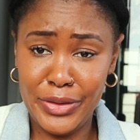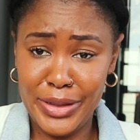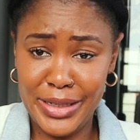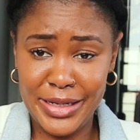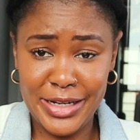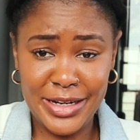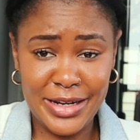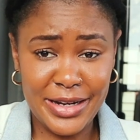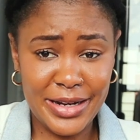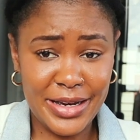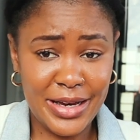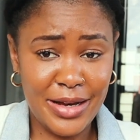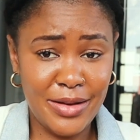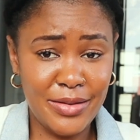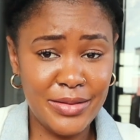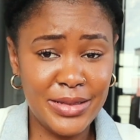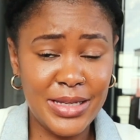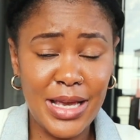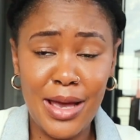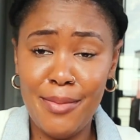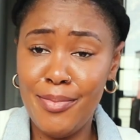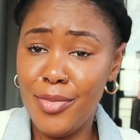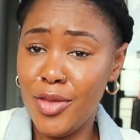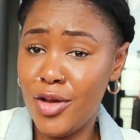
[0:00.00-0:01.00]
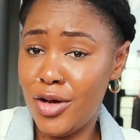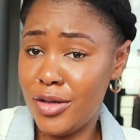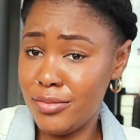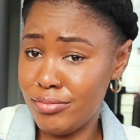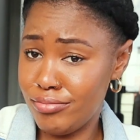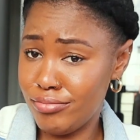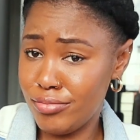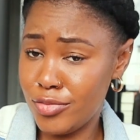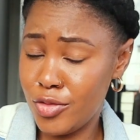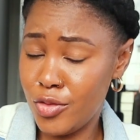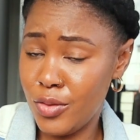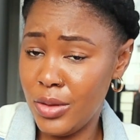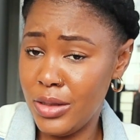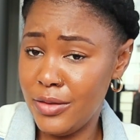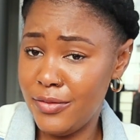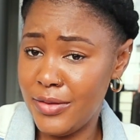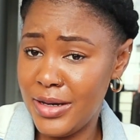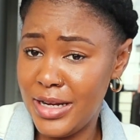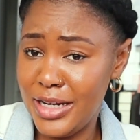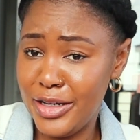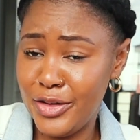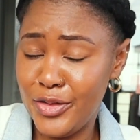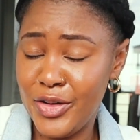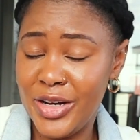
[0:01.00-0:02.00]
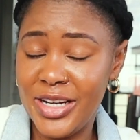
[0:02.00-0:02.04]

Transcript: credit accounts. I'm not qualified in